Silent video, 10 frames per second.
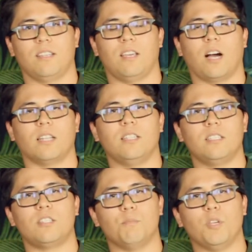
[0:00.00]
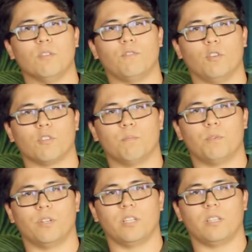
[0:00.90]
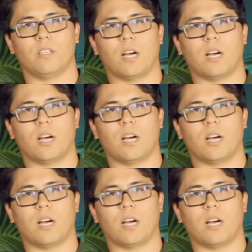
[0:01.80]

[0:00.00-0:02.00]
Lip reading: God needs to be the focal point.